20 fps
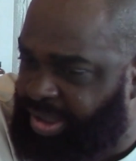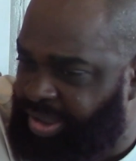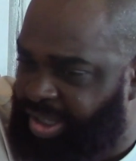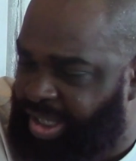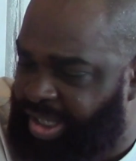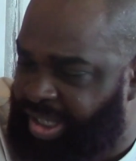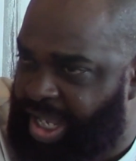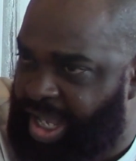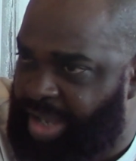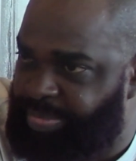
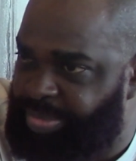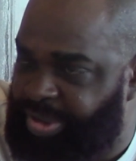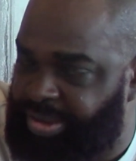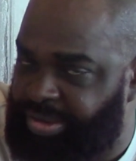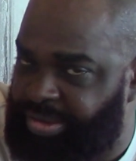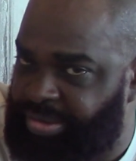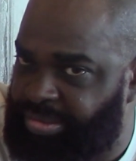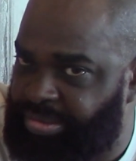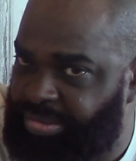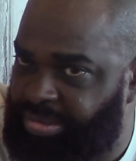that
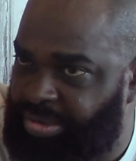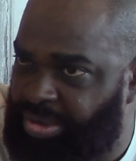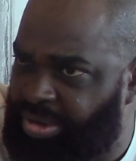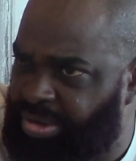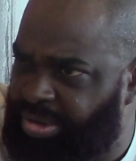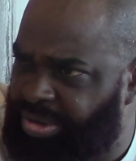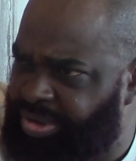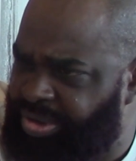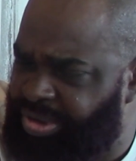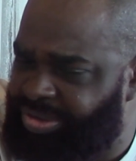happened
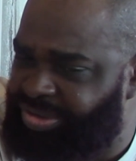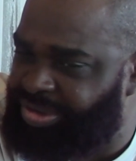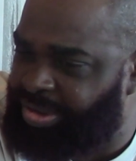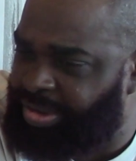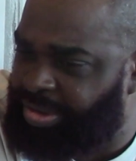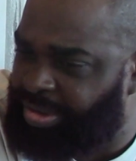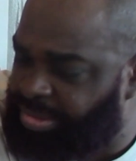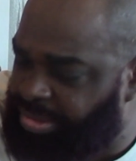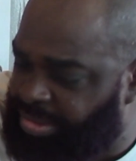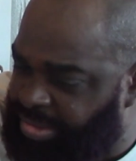early this
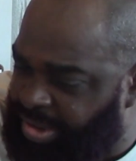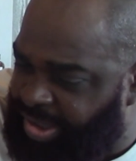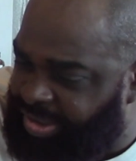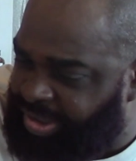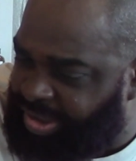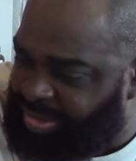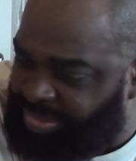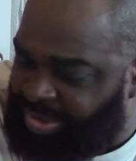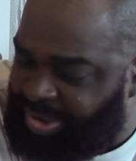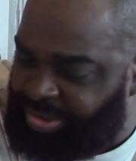year, I
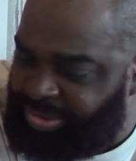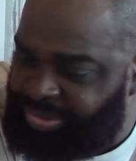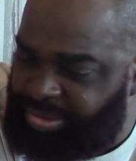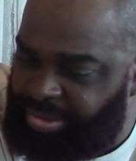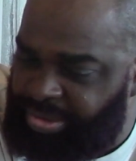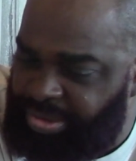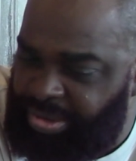think it was.